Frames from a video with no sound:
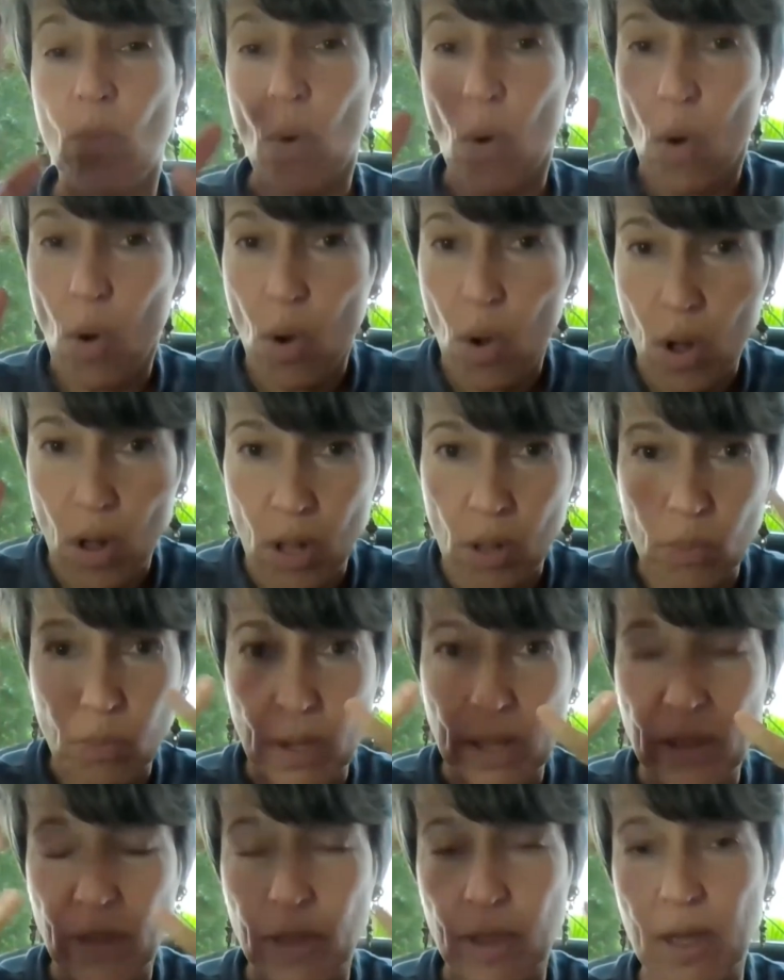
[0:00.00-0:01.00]
All
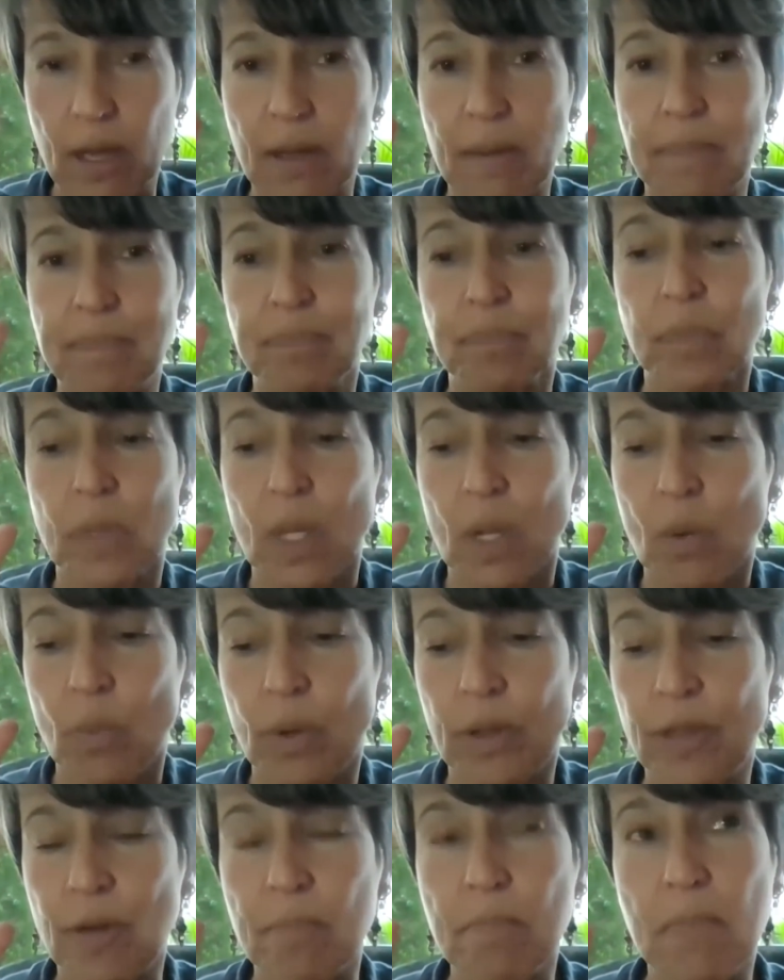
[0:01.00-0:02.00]
with a
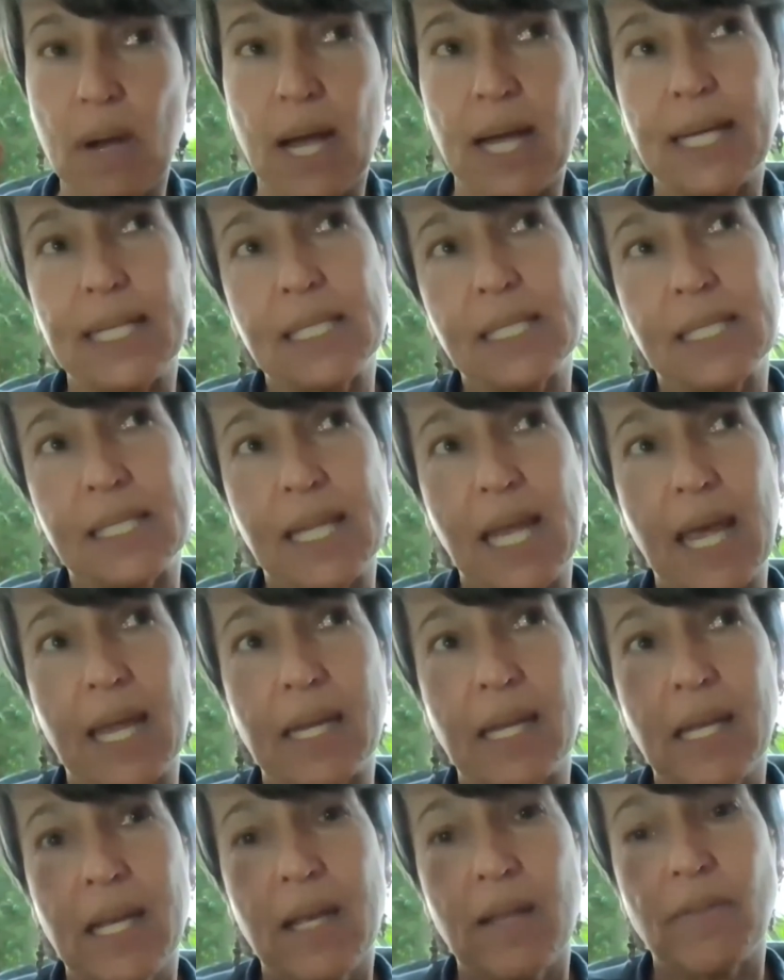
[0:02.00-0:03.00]
mindset
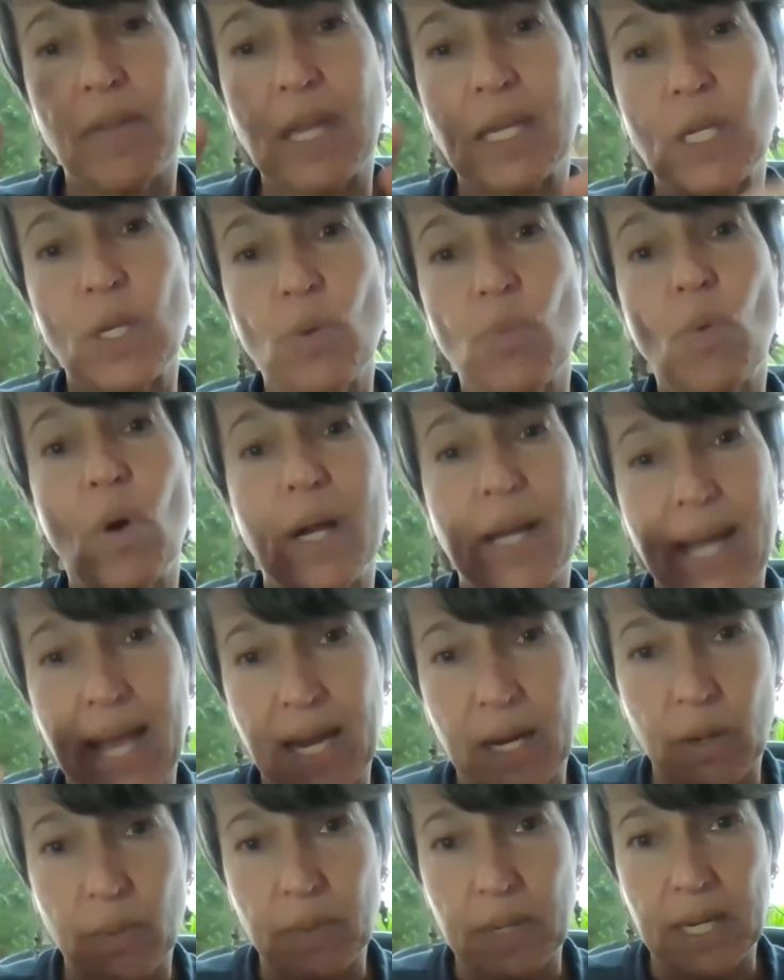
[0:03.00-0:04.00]
that you want
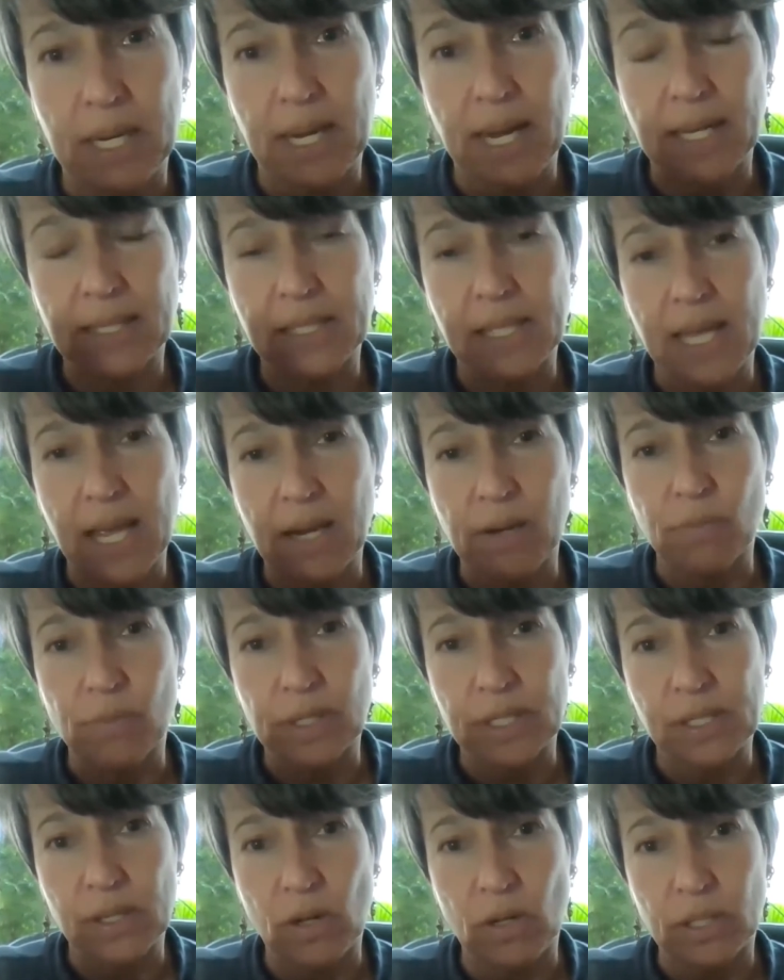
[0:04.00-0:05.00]
equity as the end
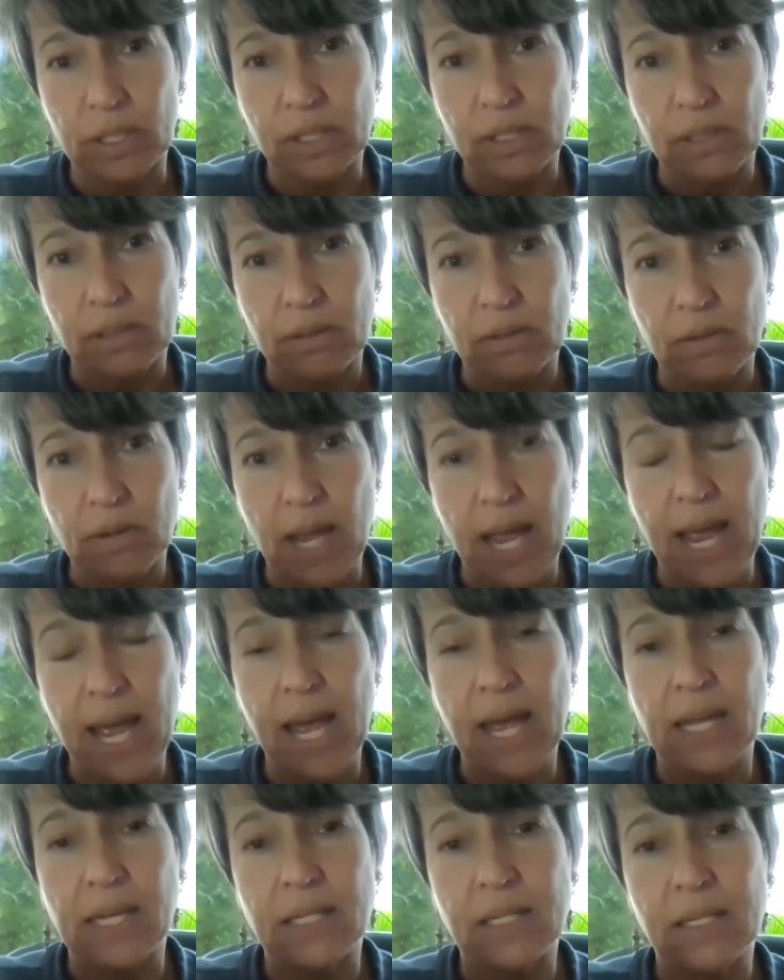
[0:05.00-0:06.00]
result.
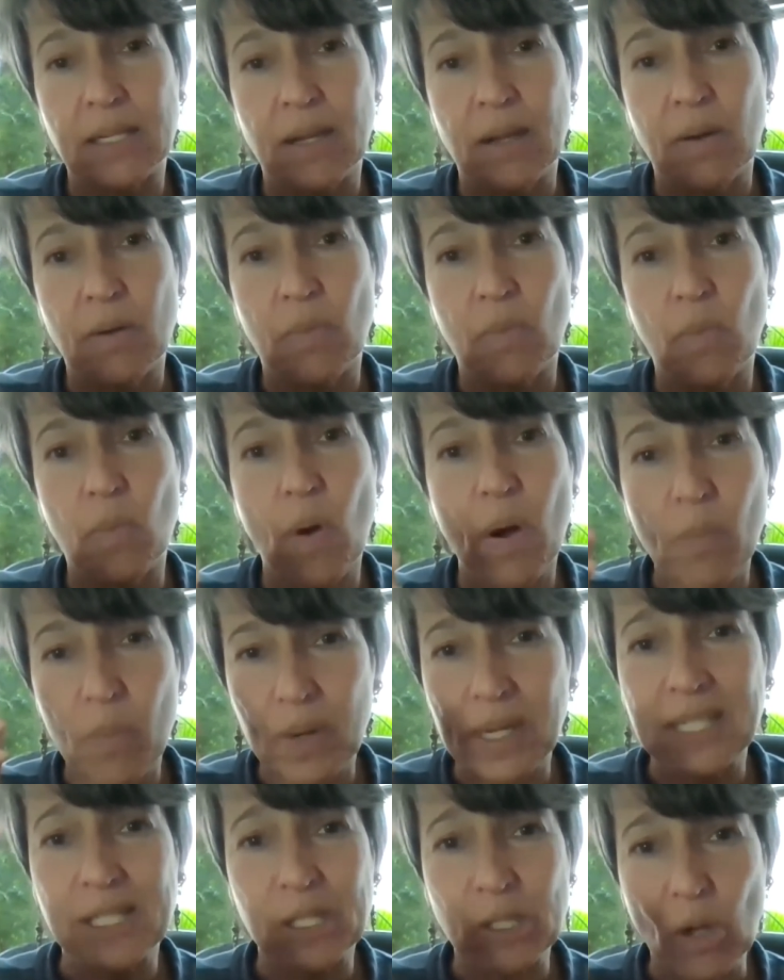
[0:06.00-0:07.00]
And what
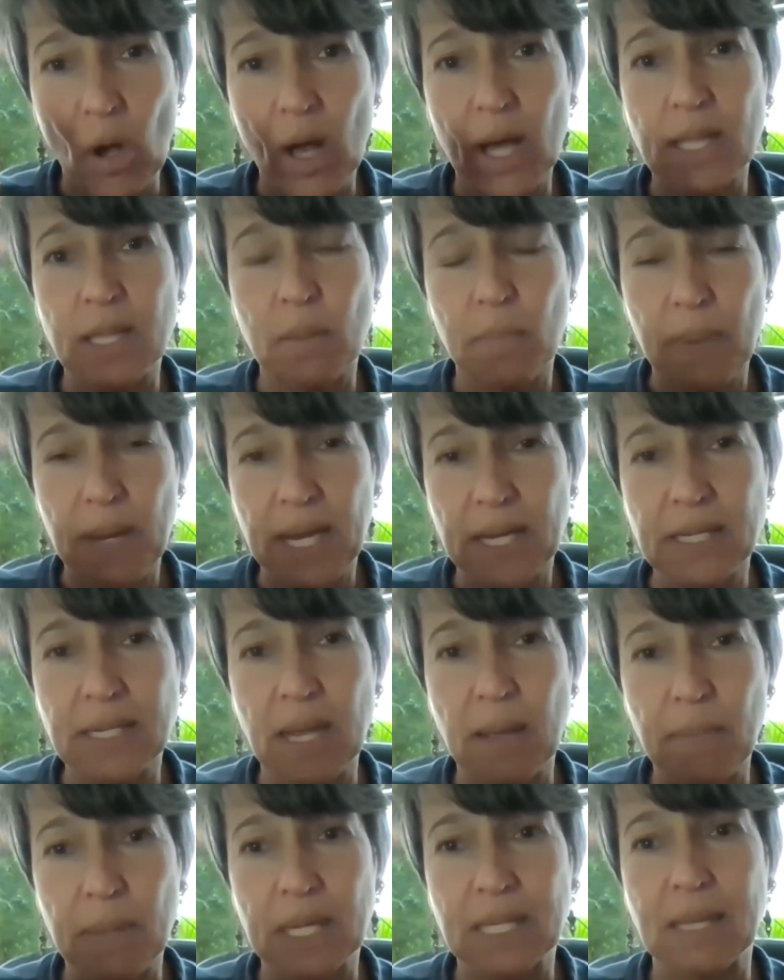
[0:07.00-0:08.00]
we saw in the
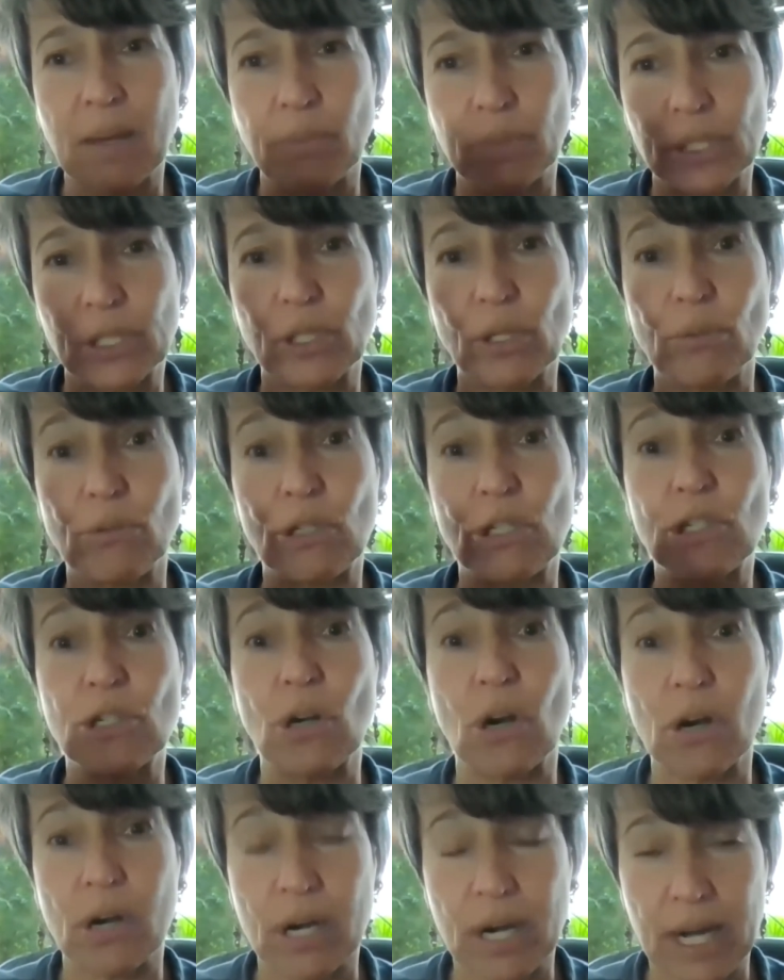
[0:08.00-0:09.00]
pandemic that was so
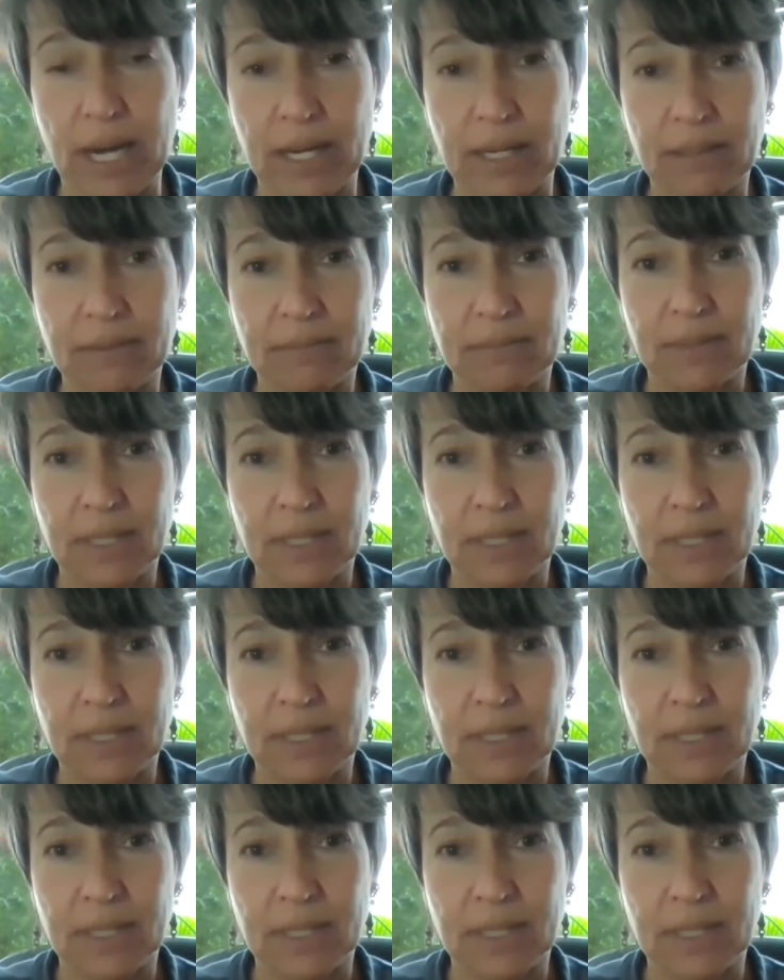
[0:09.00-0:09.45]
jarring